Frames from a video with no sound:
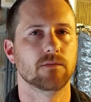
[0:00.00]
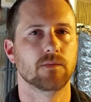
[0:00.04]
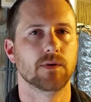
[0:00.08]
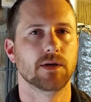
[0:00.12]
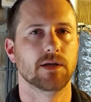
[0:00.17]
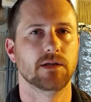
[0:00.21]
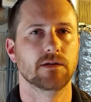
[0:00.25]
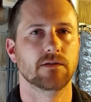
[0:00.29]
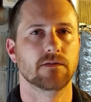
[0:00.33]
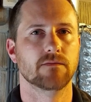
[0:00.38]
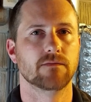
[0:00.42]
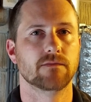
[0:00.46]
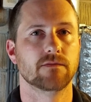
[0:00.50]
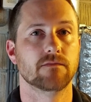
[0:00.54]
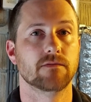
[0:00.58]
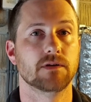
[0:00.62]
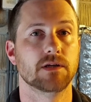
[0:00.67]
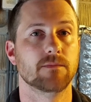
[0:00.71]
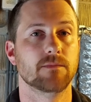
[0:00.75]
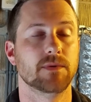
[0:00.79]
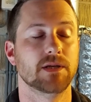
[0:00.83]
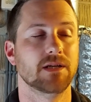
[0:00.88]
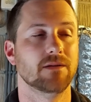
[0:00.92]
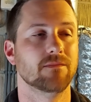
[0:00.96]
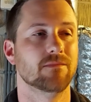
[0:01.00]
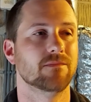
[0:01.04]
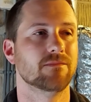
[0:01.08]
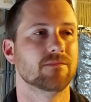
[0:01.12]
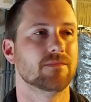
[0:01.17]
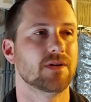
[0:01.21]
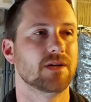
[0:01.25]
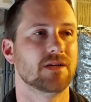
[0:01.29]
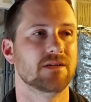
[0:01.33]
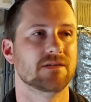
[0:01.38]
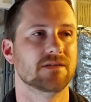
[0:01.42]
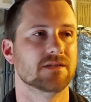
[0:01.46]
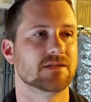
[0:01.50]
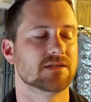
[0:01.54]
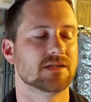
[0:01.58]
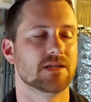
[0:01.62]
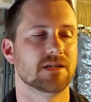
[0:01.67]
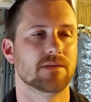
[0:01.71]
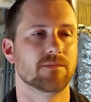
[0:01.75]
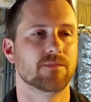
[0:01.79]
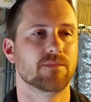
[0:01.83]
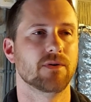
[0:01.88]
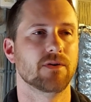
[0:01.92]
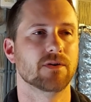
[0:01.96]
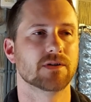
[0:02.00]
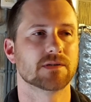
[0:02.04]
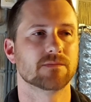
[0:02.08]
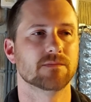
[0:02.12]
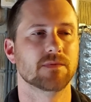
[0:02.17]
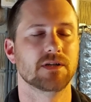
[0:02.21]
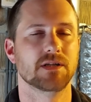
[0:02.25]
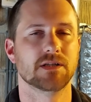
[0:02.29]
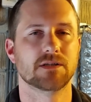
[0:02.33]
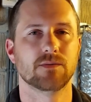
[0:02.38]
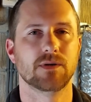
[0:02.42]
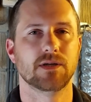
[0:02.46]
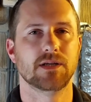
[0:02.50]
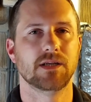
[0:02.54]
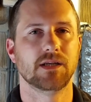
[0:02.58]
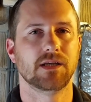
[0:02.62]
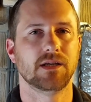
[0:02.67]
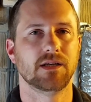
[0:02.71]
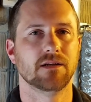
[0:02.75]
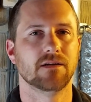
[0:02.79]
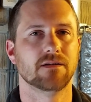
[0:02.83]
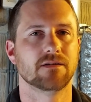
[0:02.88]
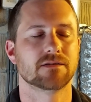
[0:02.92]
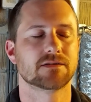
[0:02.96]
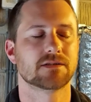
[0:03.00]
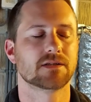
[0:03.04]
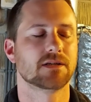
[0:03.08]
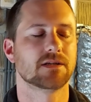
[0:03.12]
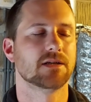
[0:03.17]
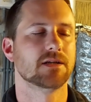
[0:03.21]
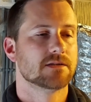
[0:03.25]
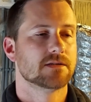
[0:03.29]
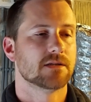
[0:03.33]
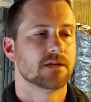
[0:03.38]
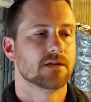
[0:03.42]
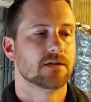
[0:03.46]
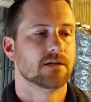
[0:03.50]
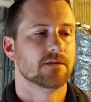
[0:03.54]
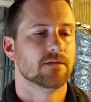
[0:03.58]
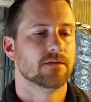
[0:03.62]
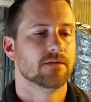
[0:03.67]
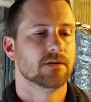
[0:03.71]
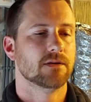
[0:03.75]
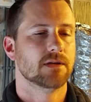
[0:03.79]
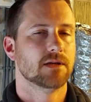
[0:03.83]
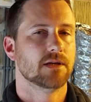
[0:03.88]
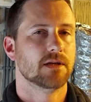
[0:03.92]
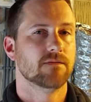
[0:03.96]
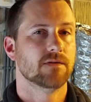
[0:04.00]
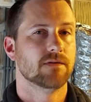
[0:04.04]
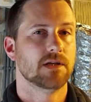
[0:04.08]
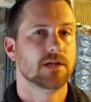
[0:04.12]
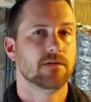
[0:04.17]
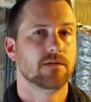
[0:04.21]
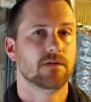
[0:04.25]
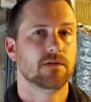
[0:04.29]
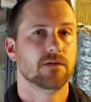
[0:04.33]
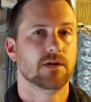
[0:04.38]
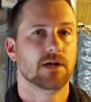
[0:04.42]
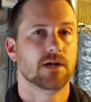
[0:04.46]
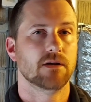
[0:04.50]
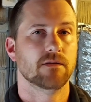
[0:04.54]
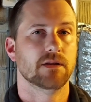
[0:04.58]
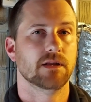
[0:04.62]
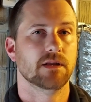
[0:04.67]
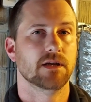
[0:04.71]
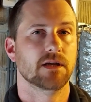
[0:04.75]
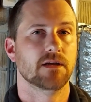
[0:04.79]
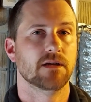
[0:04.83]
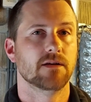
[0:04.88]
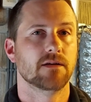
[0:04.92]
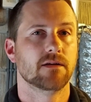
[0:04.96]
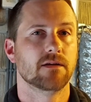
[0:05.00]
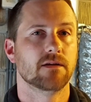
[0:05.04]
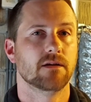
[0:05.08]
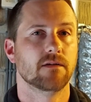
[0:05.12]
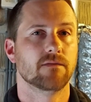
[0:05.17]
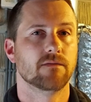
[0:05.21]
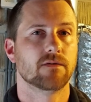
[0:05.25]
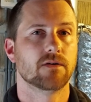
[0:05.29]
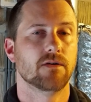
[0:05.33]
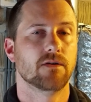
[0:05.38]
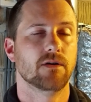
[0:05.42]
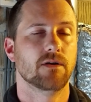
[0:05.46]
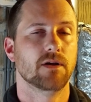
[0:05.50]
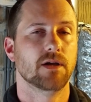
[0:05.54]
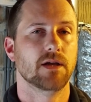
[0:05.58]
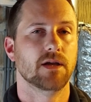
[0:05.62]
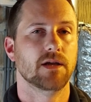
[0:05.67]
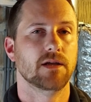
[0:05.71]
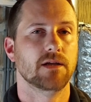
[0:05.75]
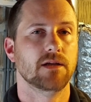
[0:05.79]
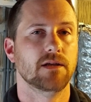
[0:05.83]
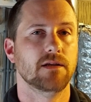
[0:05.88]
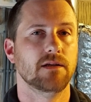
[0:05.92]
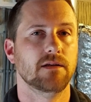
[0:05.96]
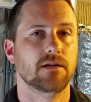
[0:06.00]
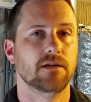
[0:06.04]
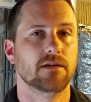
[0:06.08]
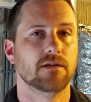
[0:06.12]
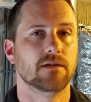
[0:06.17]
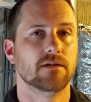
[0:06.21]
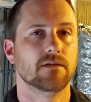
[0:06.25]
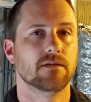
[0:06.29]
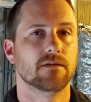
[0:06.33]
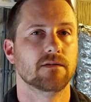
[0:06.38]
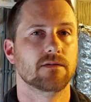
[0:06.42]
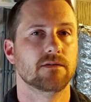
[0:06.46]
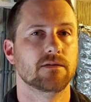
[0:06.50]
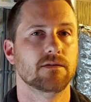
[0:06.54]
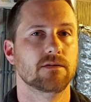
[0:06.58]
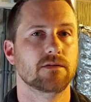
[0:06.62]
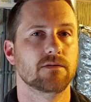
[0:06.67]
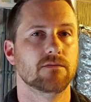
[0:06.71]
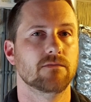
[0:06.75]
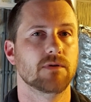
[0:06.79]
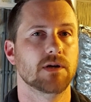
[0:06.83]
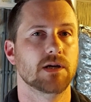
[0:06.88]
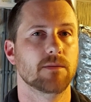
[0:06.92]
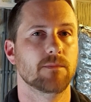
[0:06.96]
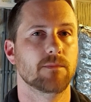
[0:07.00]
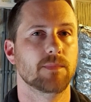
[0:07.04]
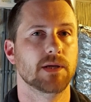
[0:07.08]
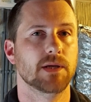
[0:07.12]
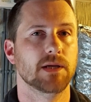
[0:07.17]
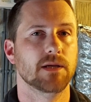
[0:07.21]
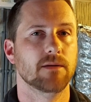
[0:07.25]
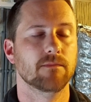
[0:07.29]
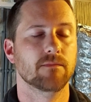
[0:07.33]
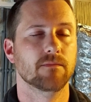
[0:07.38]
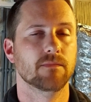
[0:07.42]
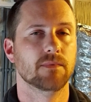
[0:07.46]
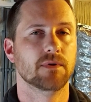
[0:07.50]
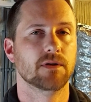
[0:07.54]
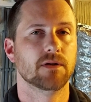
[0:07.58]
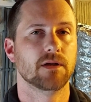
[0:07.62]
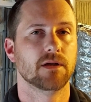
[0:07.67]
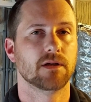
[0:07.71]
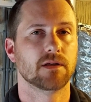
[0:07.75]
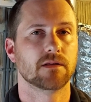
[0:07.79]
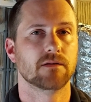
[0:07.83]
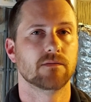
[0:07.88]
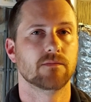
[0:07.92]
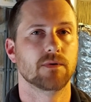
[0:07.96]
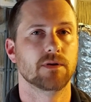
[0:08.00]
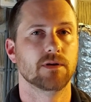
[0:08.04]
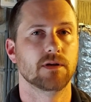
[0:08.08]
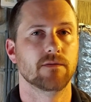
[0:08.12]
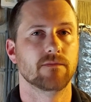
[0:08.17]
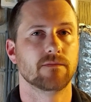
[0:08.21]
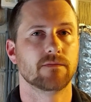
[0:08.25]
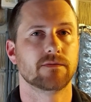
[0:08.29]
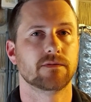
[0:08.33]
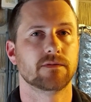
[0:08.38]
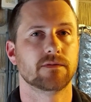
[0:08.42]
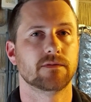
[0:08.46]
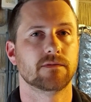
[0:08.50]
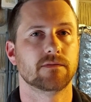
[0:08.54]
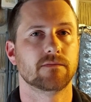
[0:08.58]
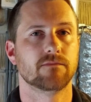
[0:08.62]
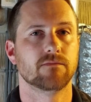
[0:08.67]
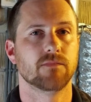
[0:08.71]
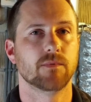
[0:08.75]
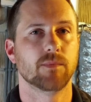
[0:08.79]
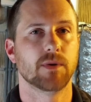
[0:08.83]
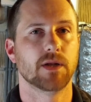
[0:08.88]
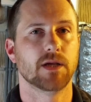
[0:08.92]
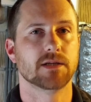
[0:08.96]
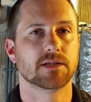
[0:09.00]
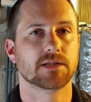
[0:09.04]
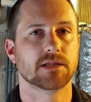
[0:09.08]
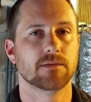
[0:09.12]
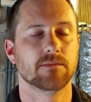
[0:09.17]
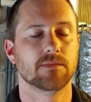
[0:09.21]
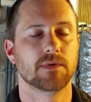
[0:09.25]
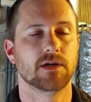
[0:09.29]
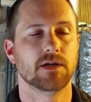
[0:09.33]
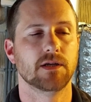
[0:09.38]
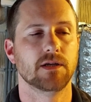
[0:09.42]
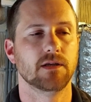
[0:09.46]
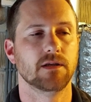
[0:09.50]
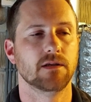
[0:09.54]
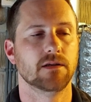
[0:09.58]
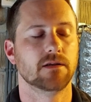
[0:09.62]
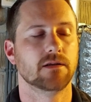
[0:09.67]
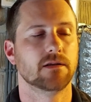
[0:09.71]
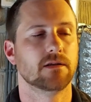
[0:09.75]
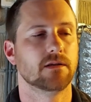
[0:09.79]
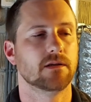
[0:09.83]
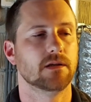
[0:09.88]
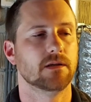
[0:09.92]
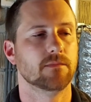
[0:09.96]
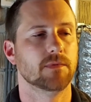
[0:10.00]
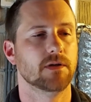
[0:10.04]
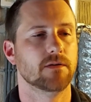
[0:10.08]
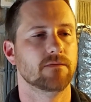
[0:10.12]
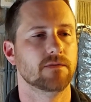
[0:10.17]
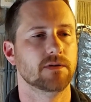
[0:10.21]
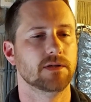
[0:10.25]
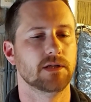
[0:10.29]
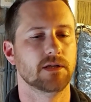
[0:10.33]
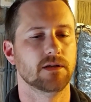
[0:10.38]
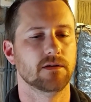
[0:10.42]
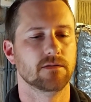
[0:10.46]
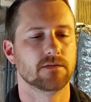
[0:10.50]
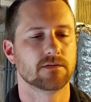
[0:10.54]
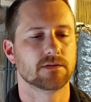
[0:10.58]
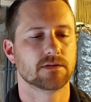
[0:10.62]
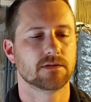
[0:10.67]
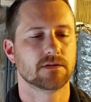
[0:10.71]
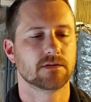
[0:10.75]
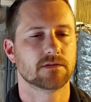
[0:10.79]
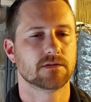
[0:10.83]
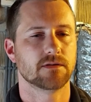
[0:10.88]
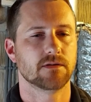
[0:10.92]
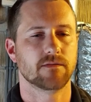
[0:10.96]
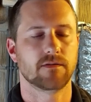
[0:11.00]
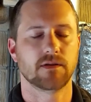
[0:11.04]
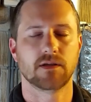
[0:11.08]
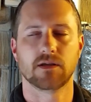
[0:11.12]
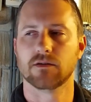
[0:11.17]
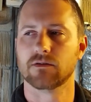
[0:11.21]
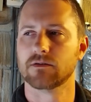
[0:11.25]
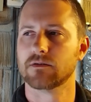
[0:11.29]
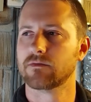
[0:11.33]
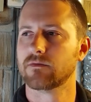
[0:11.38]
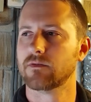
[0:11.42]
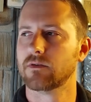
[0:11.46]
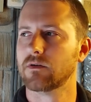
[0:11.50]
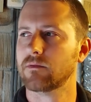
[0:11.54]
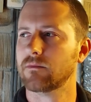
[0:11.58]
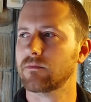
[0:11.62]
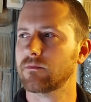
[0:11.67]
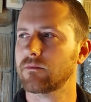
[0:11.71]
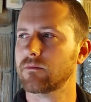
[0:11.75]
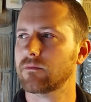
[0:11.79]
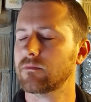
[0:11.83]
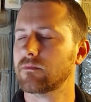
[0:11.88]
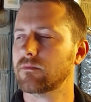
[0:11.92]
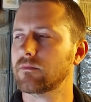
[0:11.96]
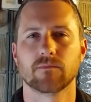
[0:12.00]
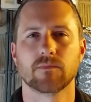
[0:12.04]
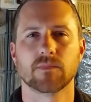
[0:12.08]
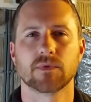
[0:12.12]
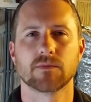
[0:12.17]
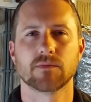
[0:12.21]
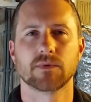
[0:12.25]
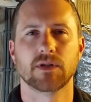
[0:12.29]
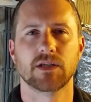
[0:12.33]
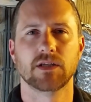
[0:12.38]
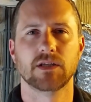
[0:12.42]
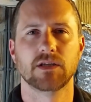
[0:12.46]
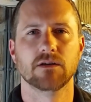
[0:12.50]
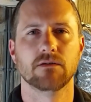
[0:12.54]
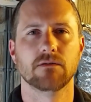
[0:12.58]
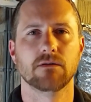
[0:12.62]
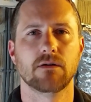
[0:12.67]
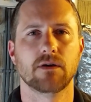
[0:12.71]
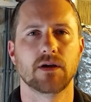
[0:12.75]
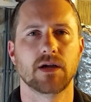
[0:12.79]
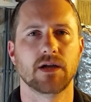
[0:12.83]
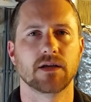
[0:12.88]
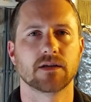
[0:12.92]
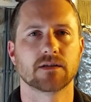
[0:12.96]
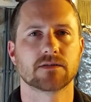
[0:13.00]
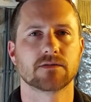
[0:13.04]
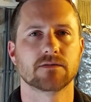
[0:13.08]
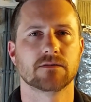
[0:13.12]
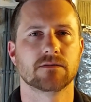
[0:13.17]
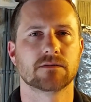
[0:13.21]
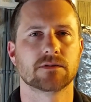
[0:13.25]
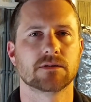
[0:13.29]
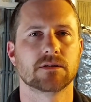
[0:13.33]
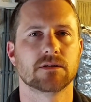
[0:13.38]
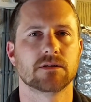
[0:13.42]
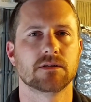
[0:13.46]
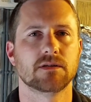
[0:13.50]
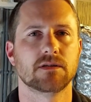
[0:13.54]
weight of the rear beam, but he just said approximately 20 kilos. So if any of you out there have got a new rear beam like the one I've replaced in my videos, so I think it was from something like Euro Axles.